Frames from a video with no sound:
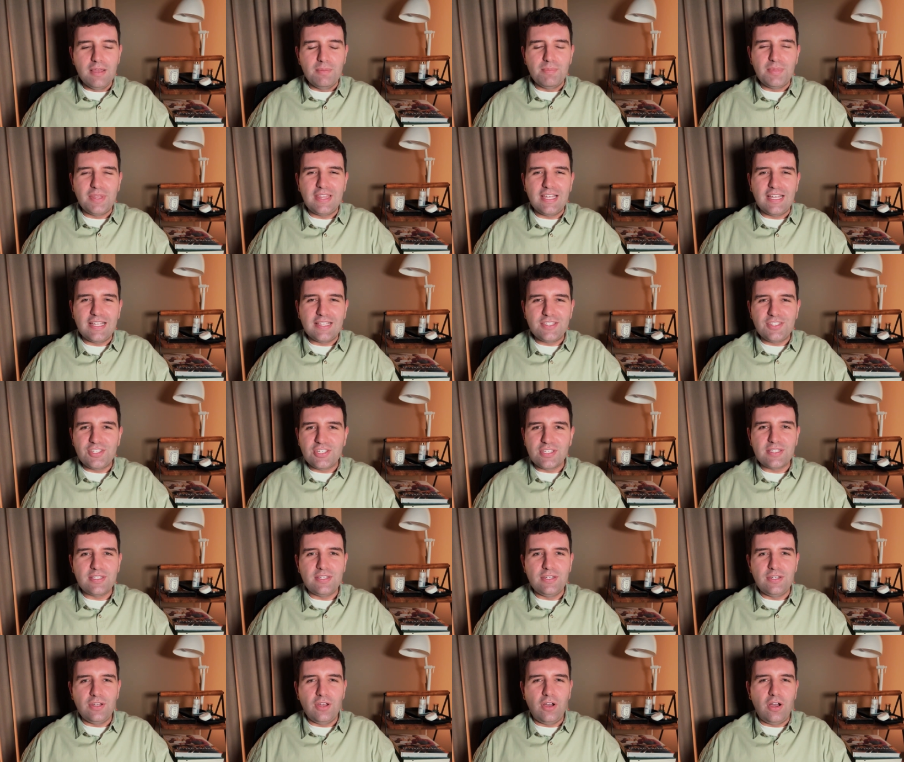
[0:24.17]
But that's
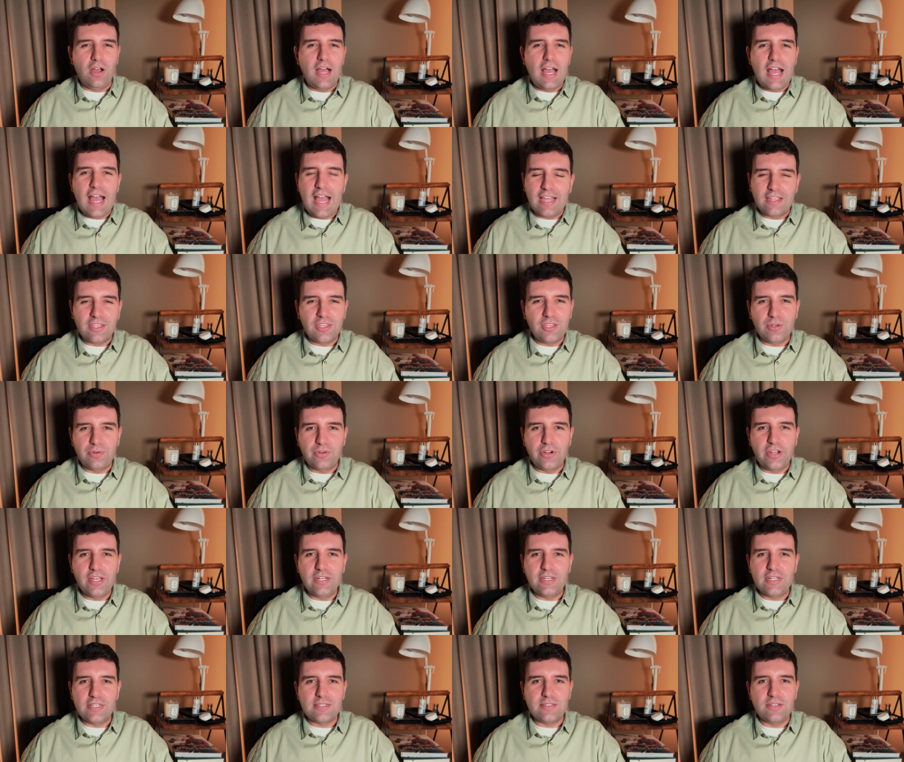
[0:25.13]
just not
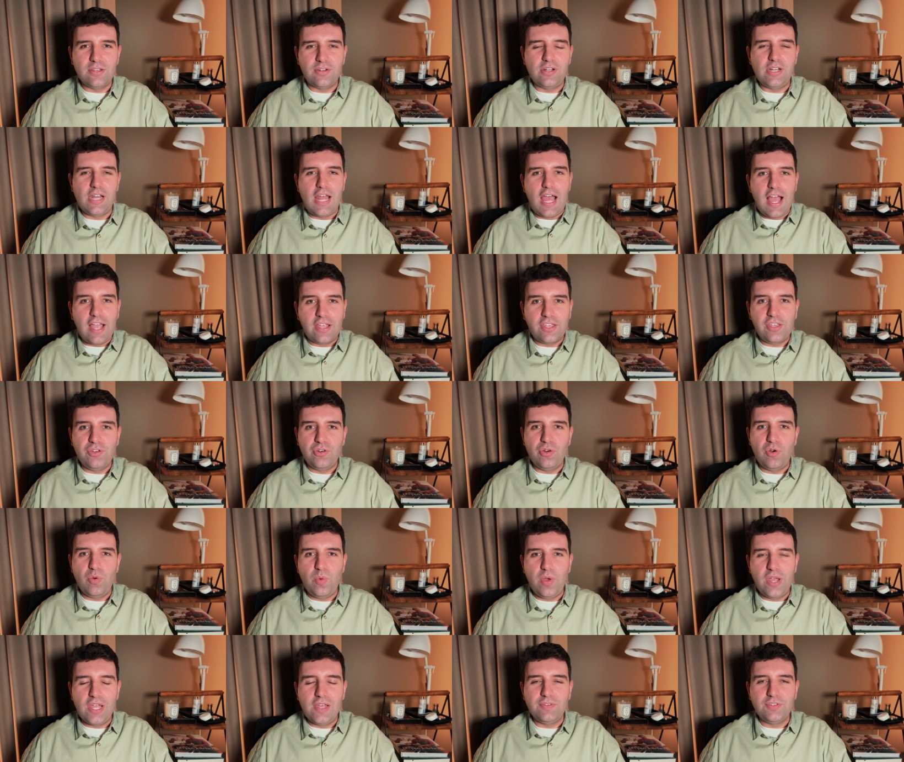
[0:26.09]
accurate. It's not an
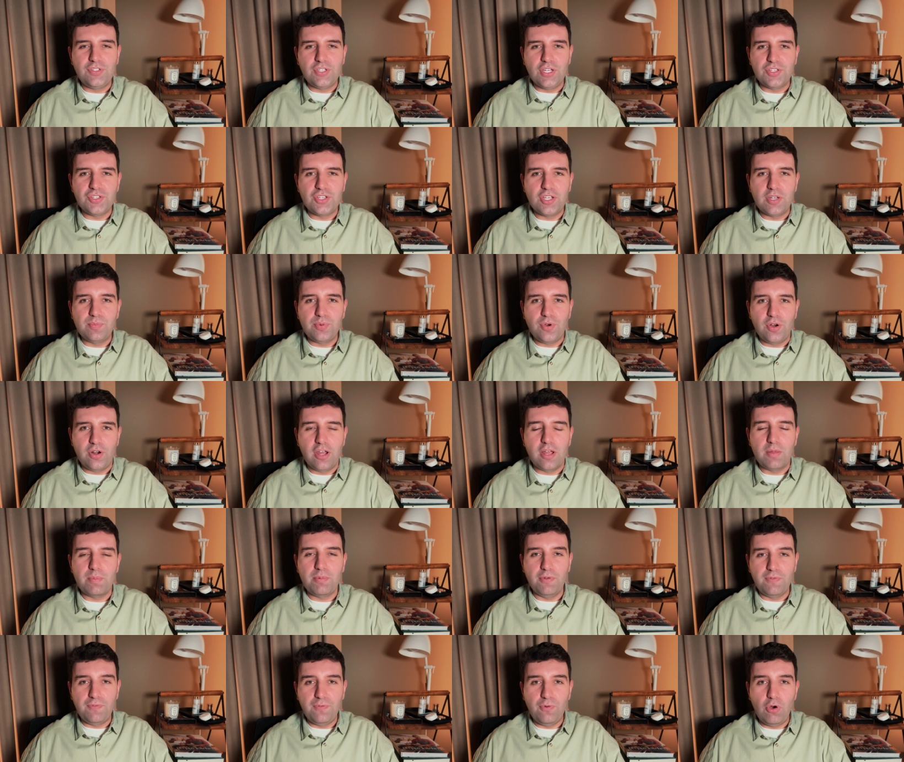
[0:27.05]
accurate way of judging
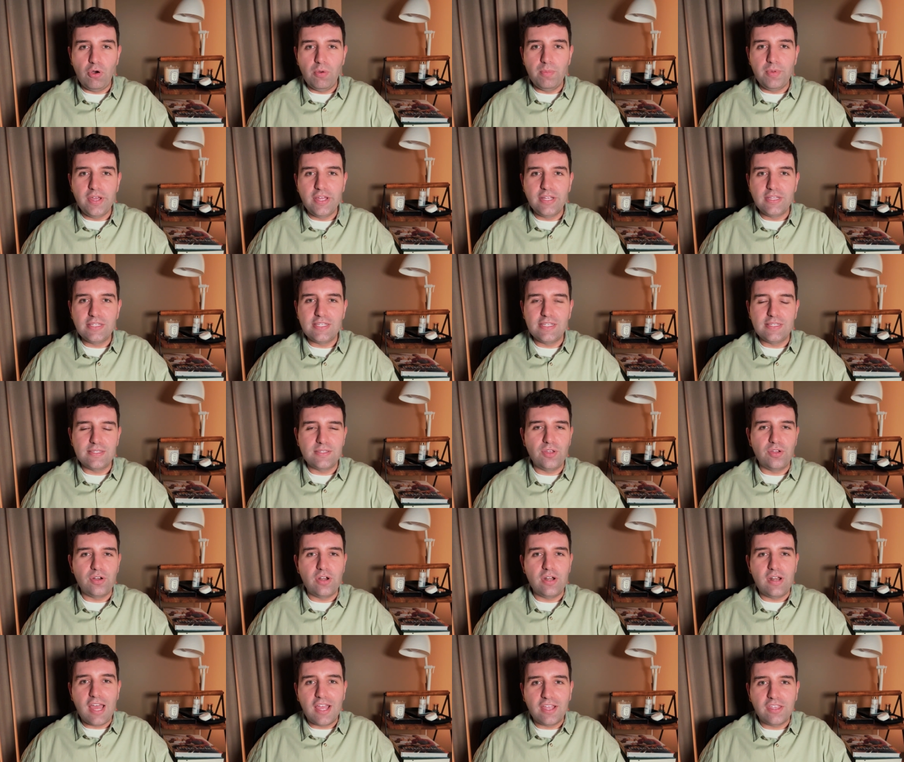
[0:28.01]
product performance, it's
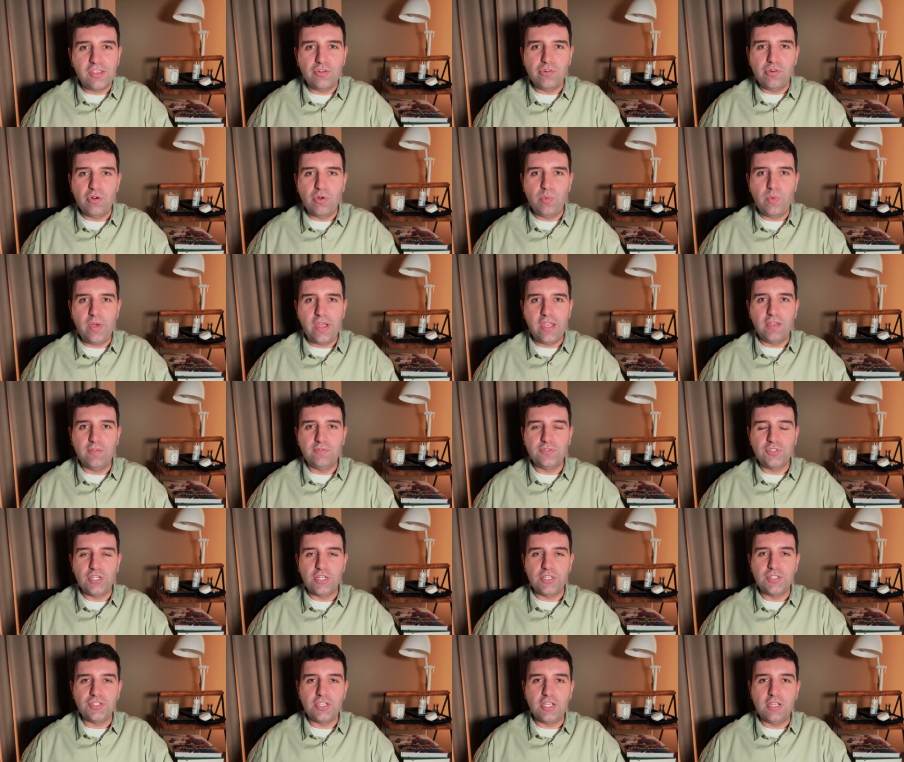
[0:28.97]
not an accurate way of
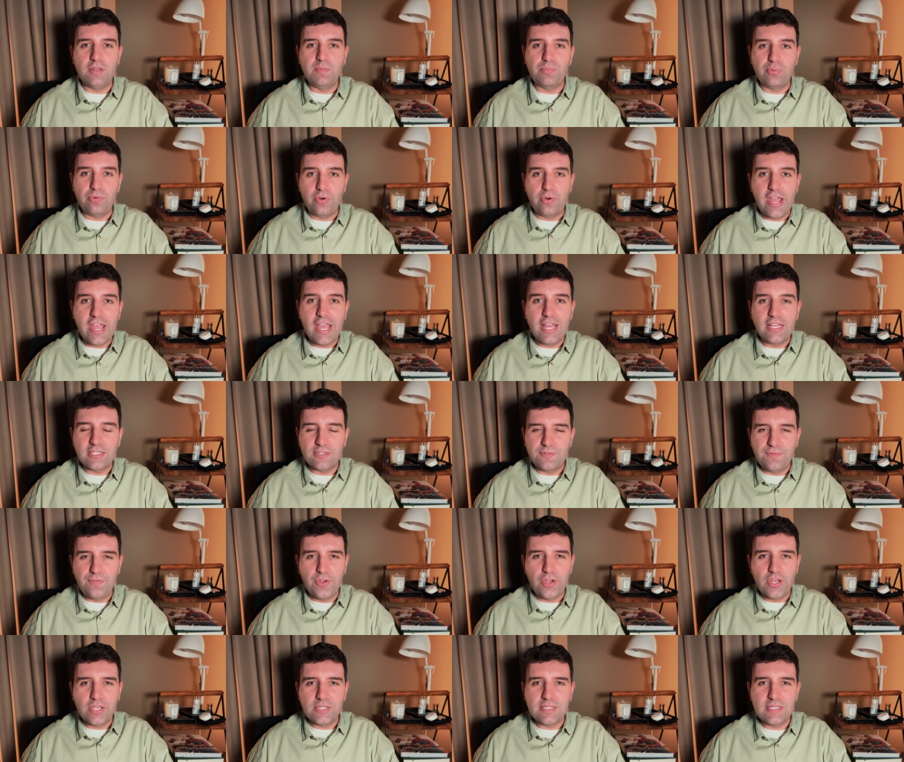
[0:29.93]
judging brands
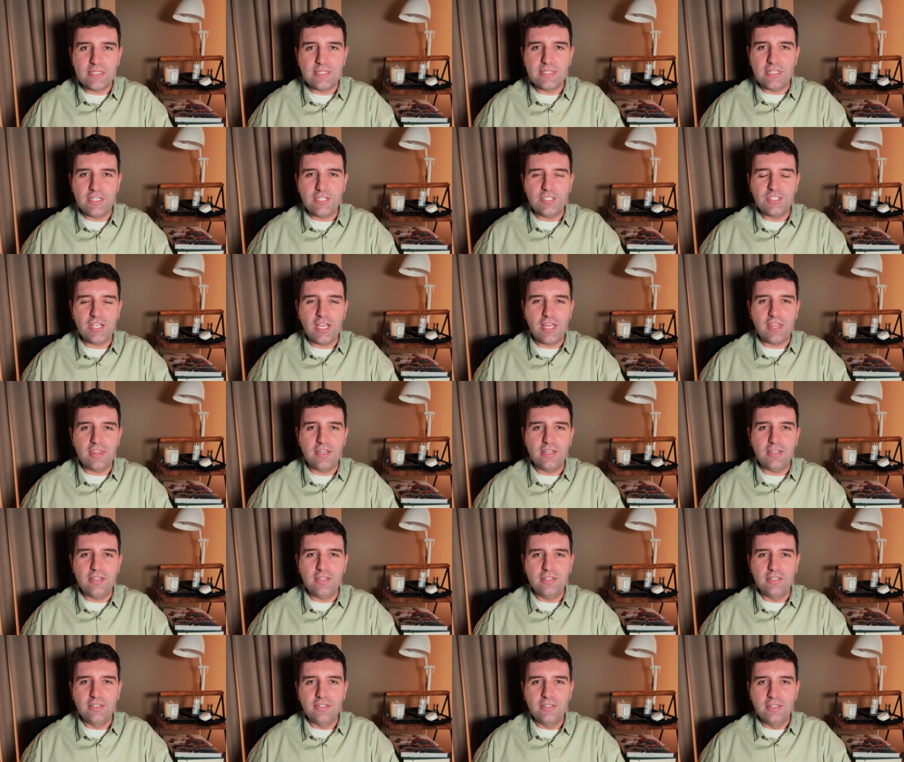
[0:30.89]
versus each
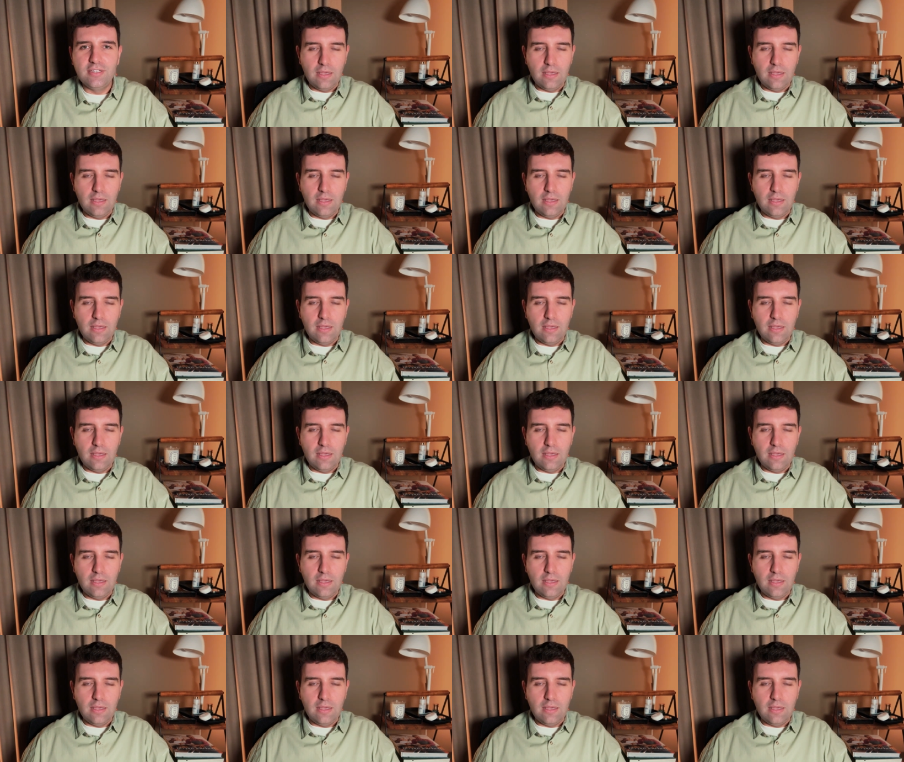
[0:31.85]
other.